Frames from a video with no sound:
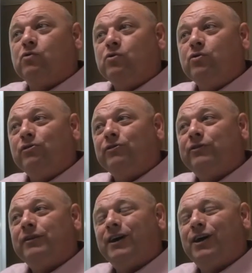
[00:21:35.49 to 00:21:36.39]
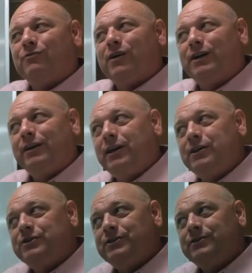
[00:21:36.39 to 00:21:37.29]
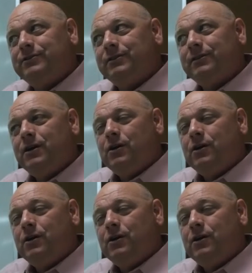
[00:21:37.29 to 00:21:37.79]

rules and regulations.